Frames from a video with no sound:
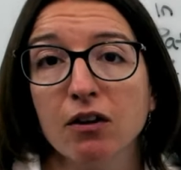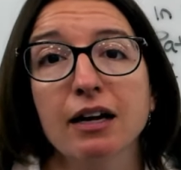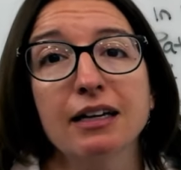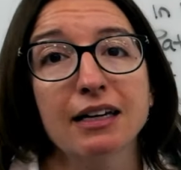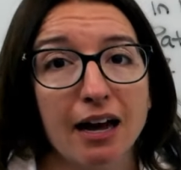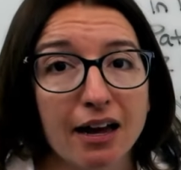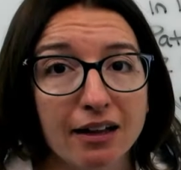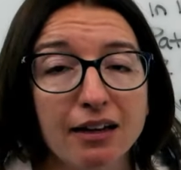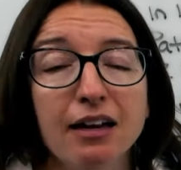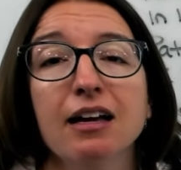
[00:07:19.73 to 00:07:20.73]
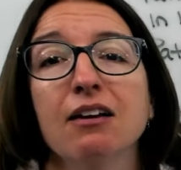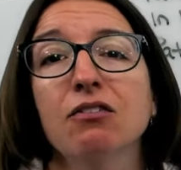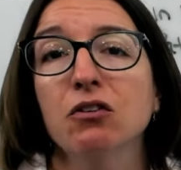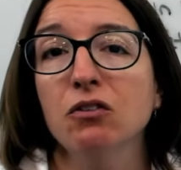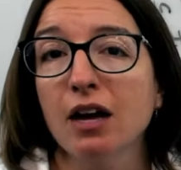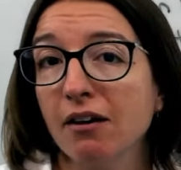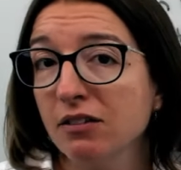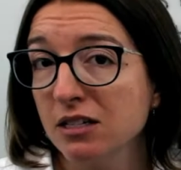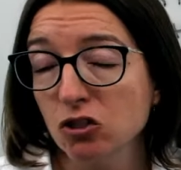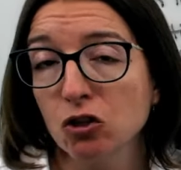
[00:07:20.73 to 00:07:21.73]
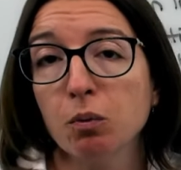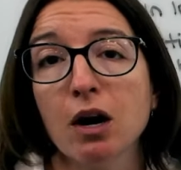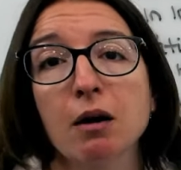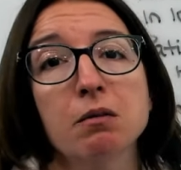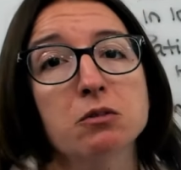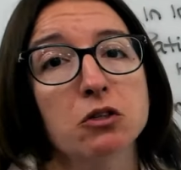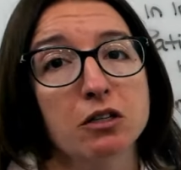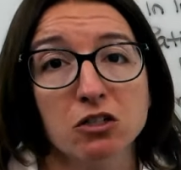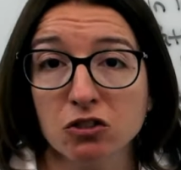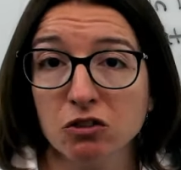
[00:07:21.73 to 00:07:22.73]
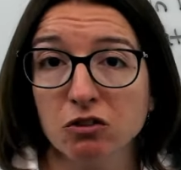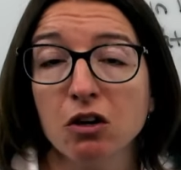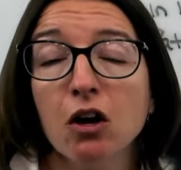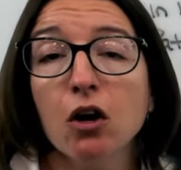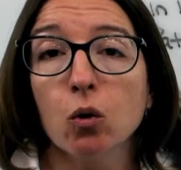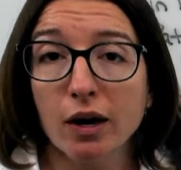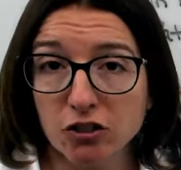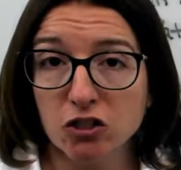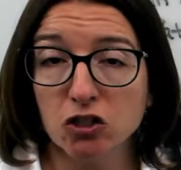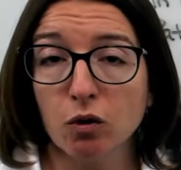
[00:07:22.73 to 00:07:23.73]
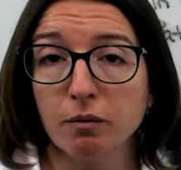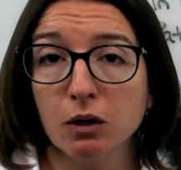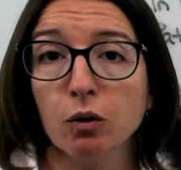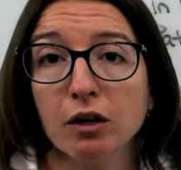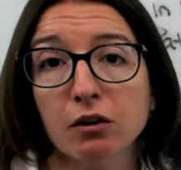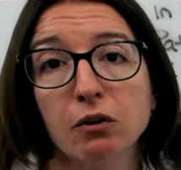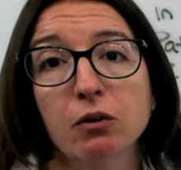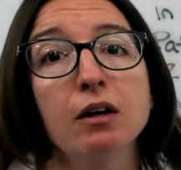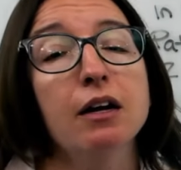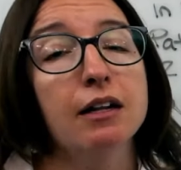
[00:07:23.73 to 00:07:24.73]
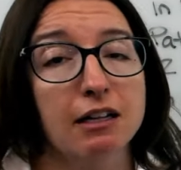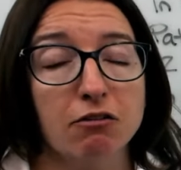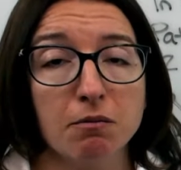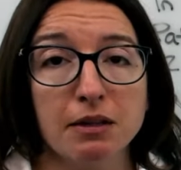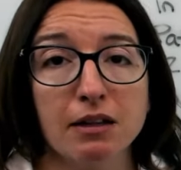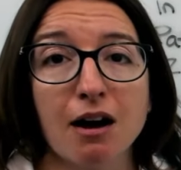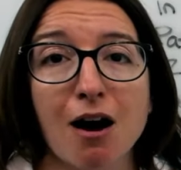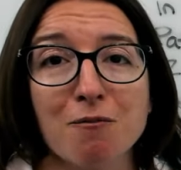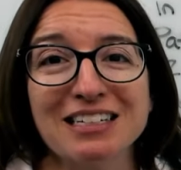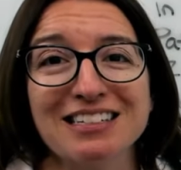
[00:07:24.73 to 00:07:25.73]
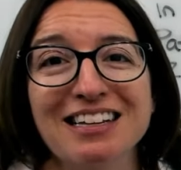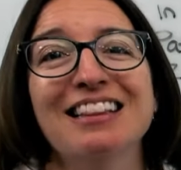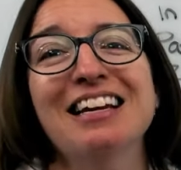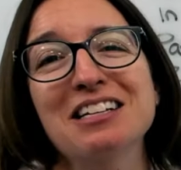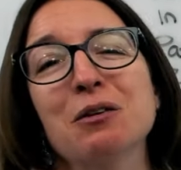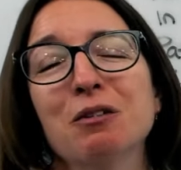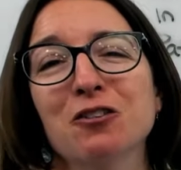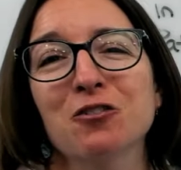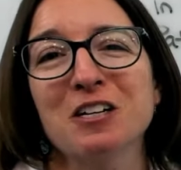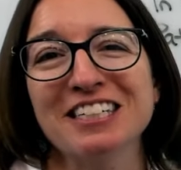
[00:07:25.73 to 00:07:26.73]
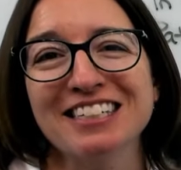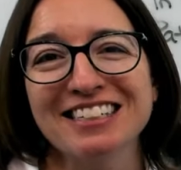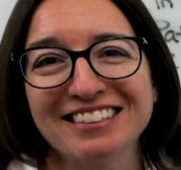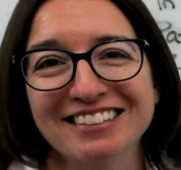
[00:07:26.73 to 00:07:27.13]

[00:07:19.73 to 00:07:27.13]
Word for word: Again, if you have additional problems or additional questions you want me to work through, leave them in the comments. And thanks so much for watching.